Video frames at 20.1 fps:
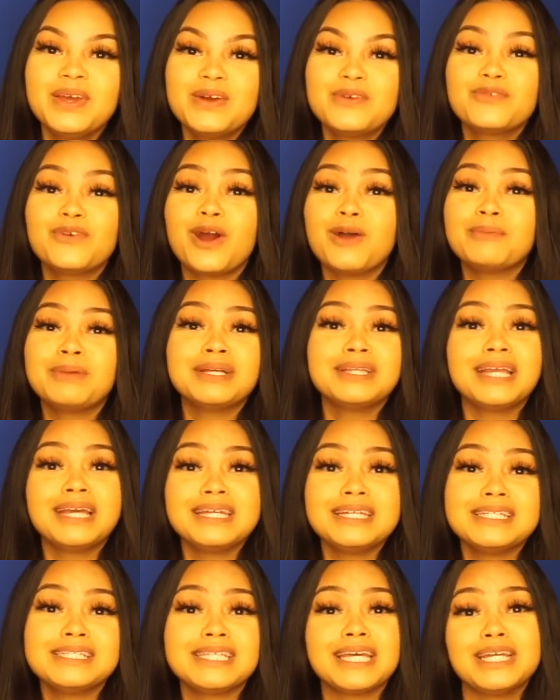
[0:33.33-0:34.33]
For all my
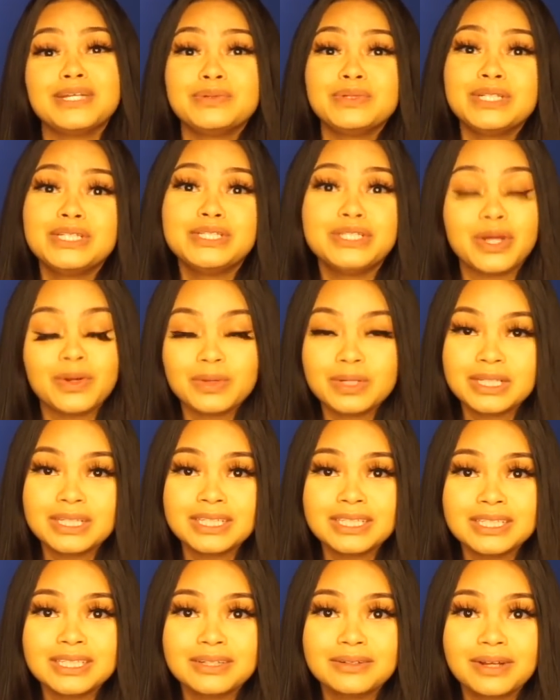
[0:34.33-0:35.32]
ladies entering
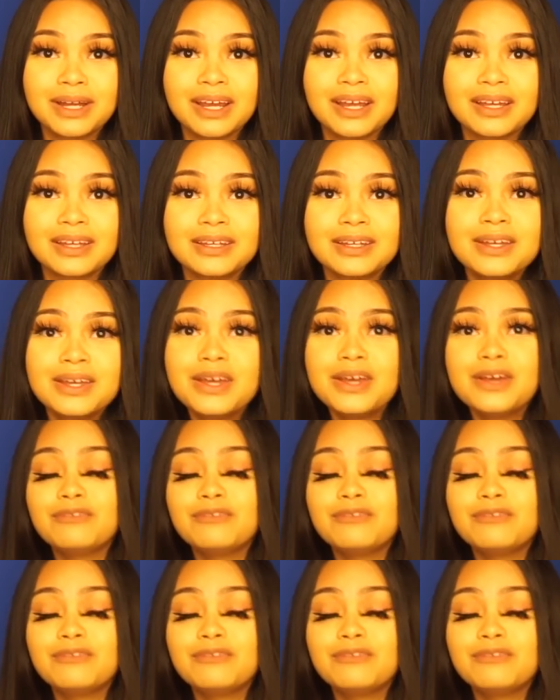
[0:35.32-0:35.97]
adulthood, okay?